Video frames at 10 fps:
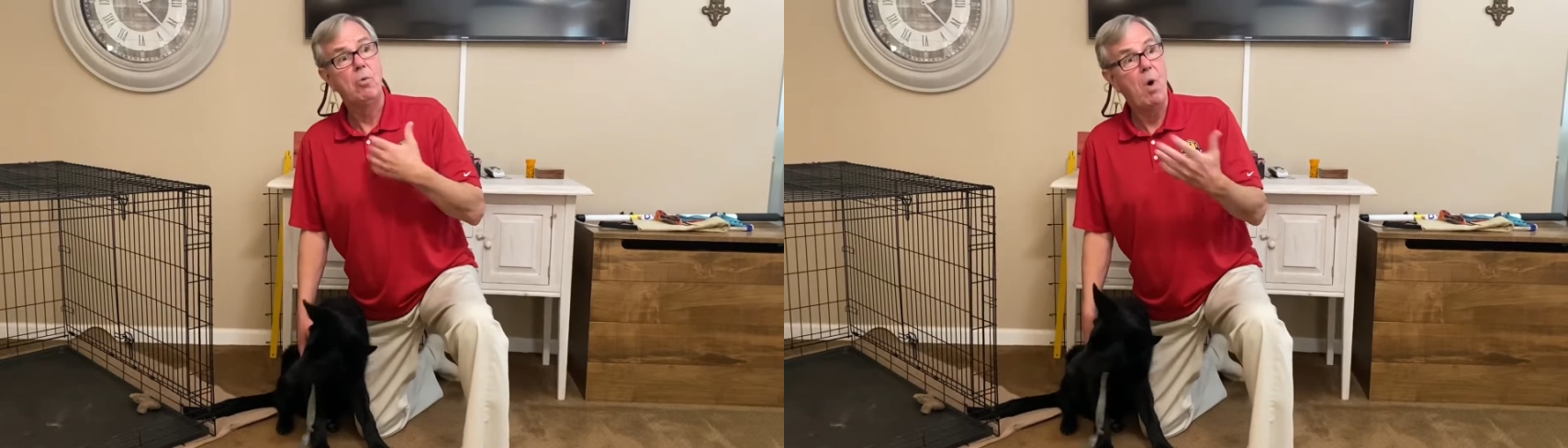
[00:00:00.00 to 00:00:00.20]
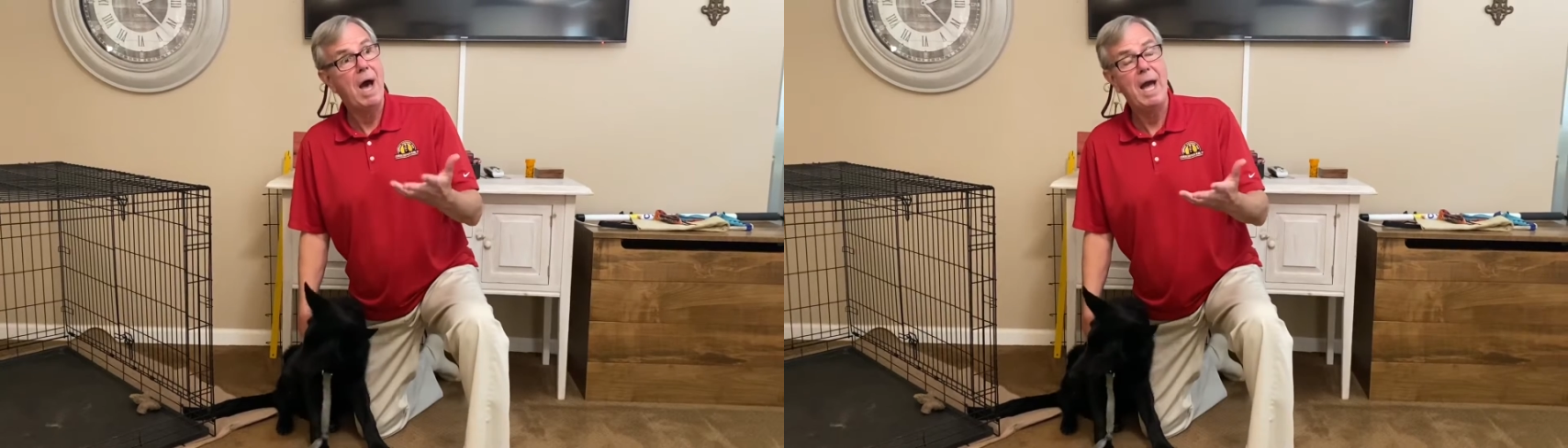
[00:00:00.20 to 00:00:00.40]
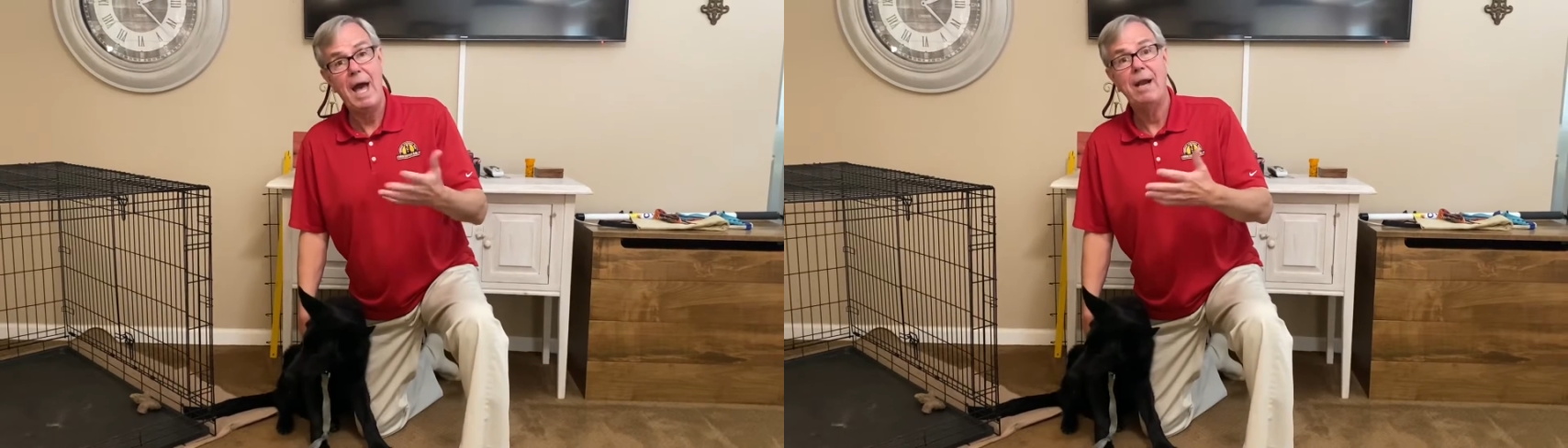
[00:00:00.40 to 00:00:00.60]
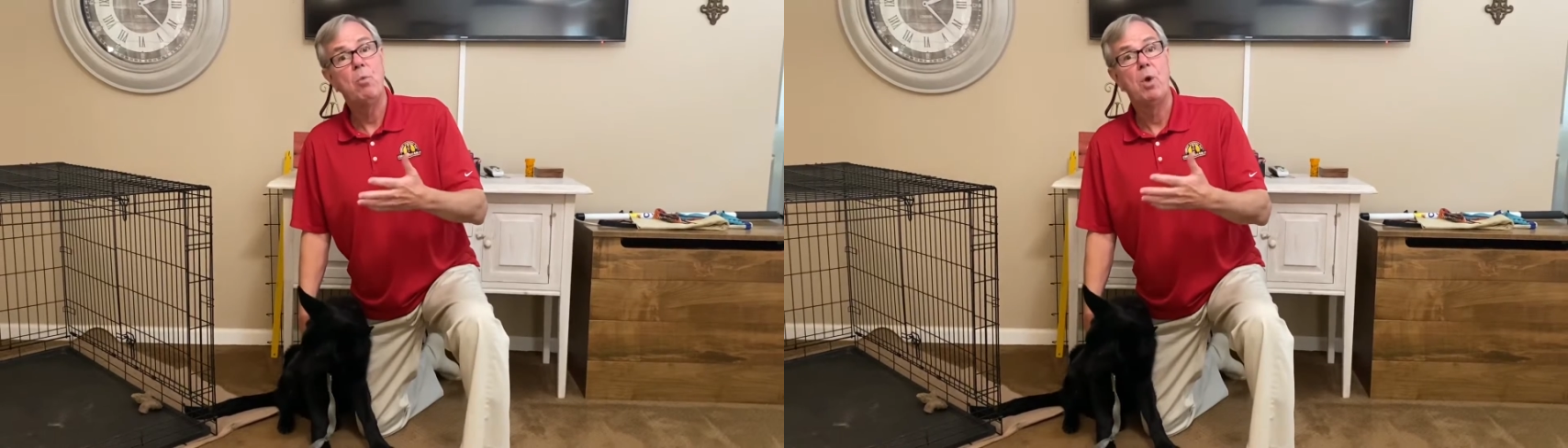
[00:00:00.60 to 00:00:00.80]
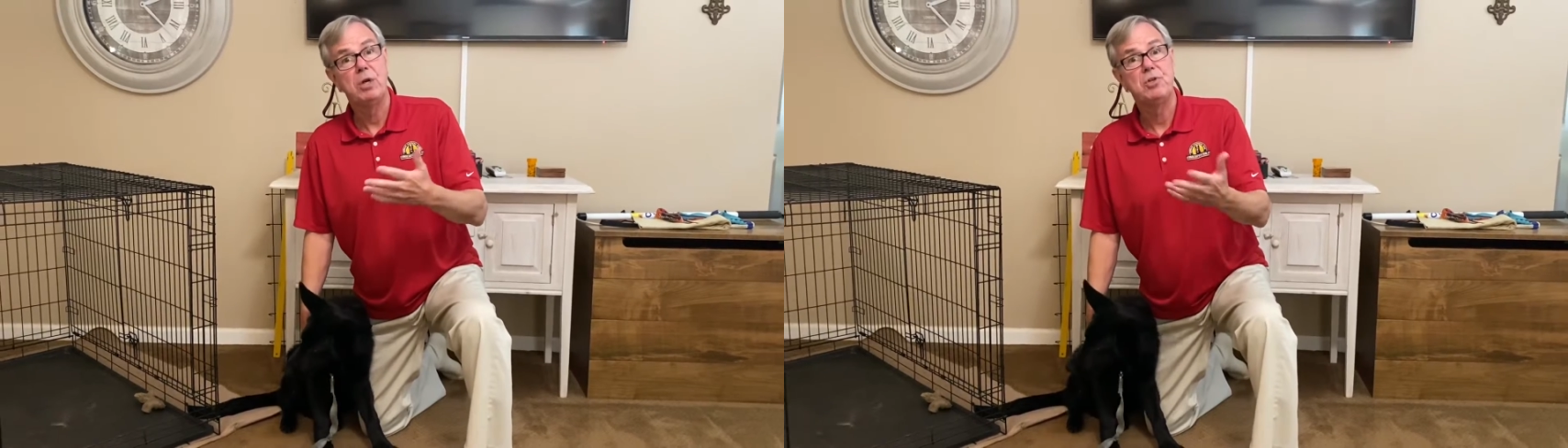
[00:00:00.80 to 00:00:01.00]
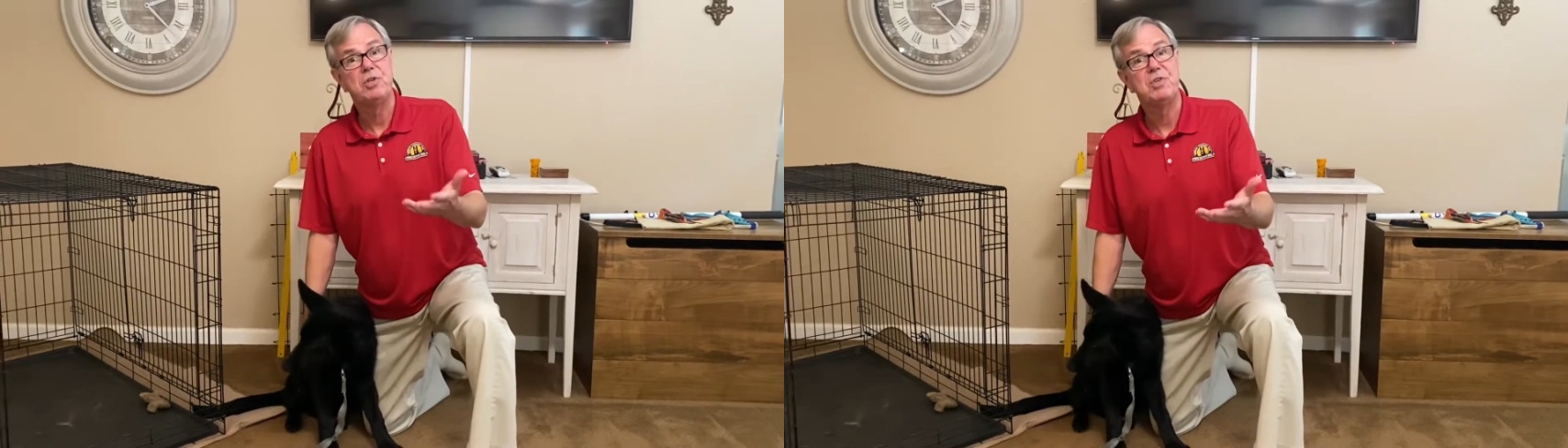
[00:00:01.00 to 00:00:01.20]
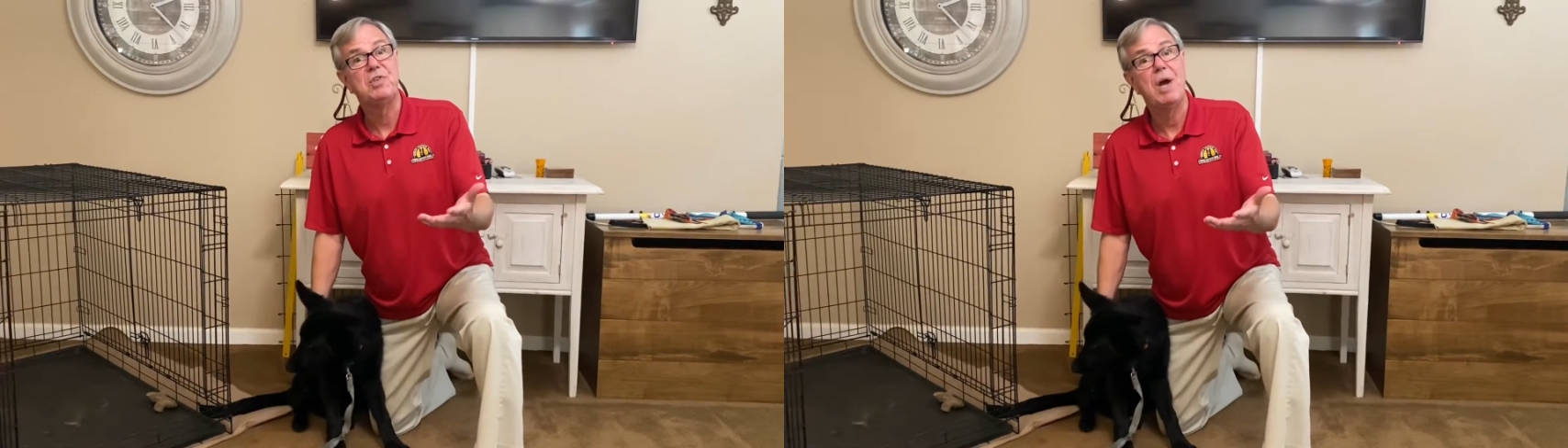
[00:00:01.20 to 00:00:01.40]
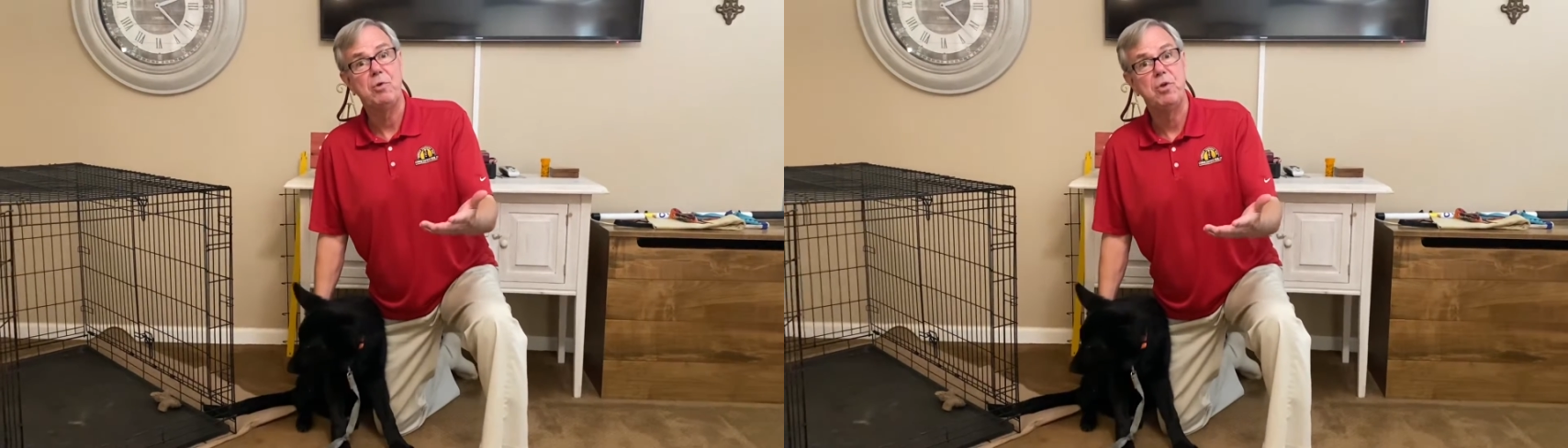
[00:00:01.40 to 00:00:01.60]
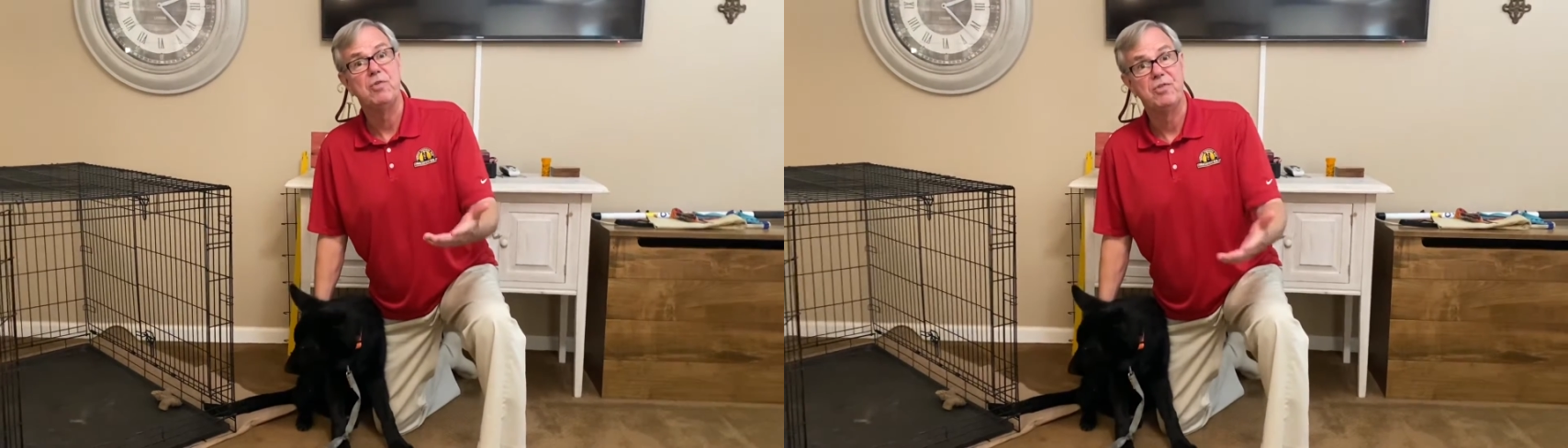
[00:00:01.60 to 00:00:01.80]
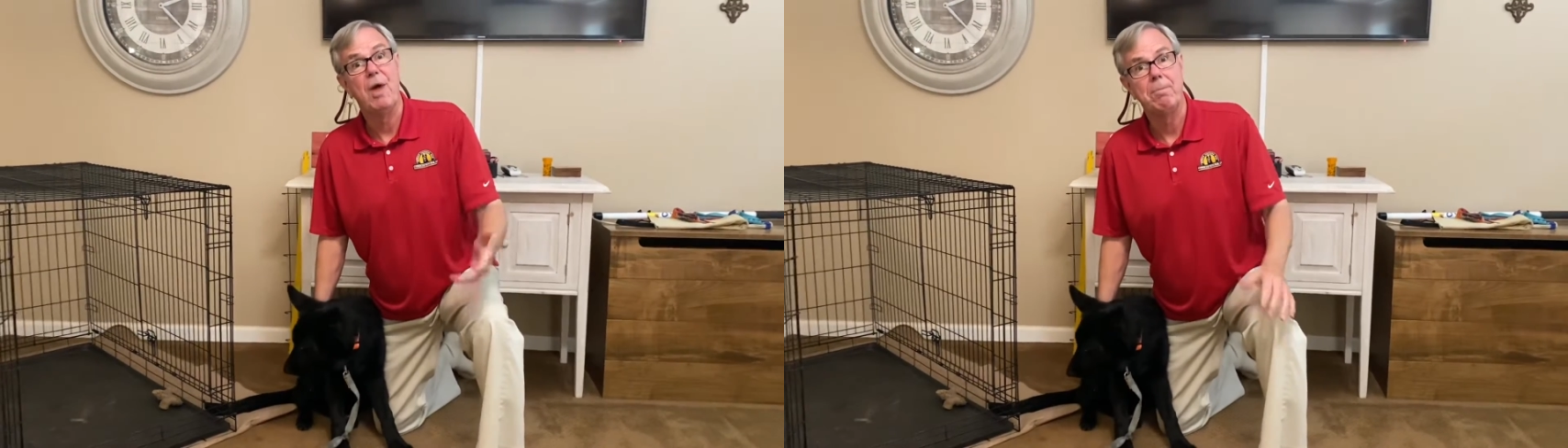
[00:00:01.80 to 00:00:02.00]
Why? I don't want to just sell you
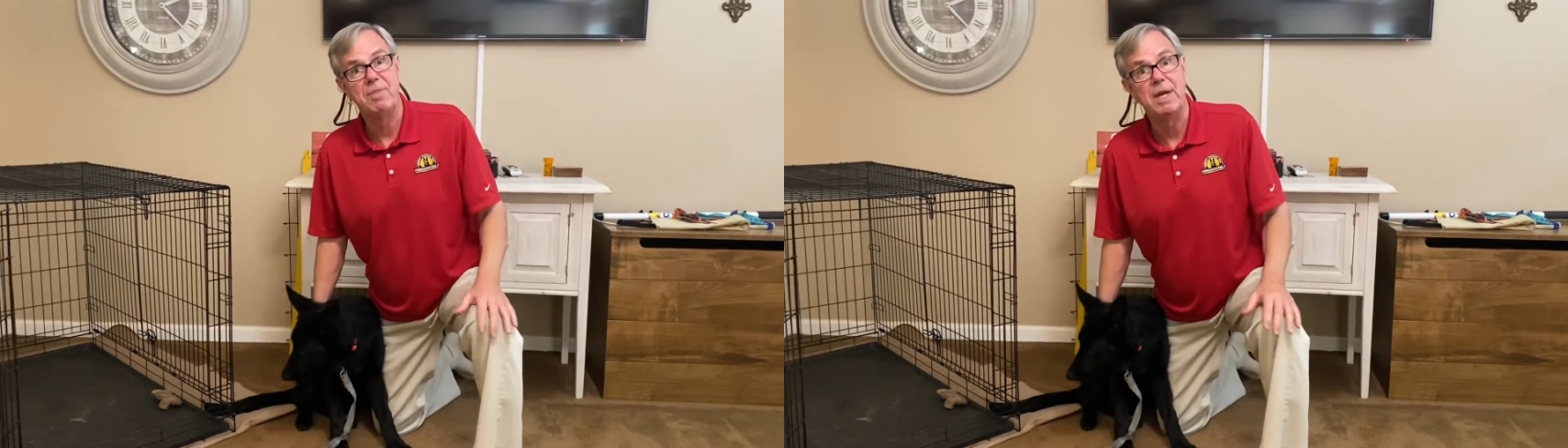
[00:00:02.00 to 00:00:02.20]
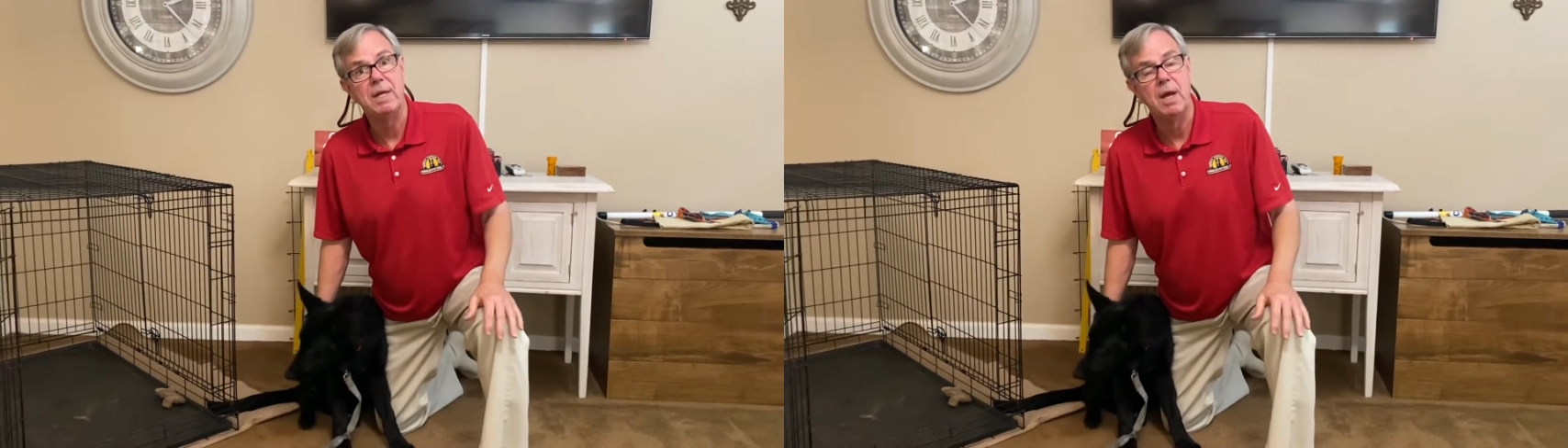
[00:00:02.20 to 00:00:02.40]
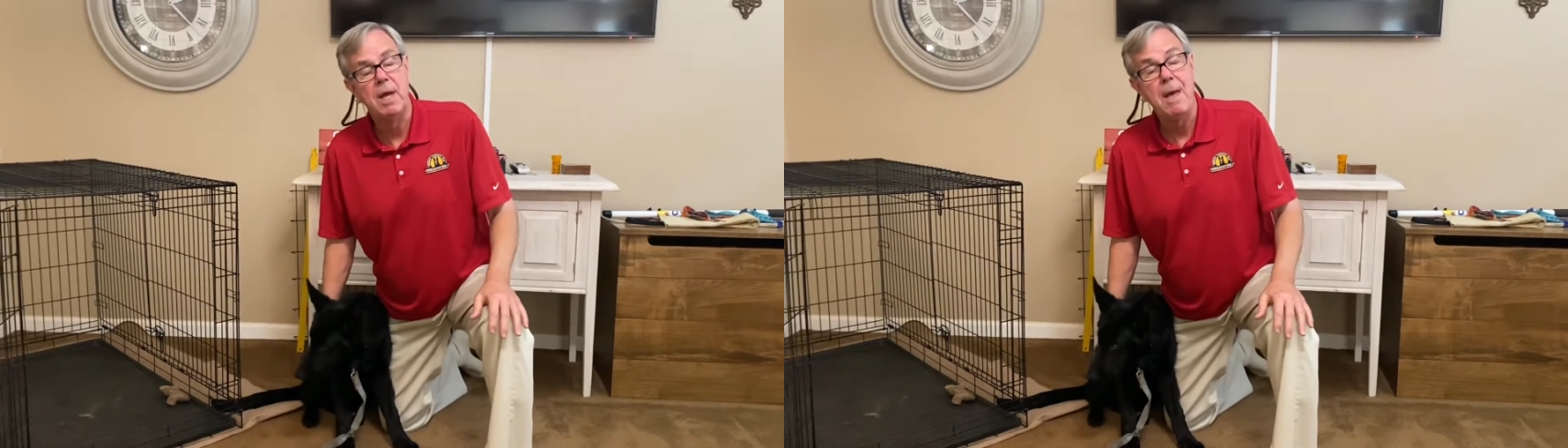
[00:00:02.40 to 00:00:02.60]
something.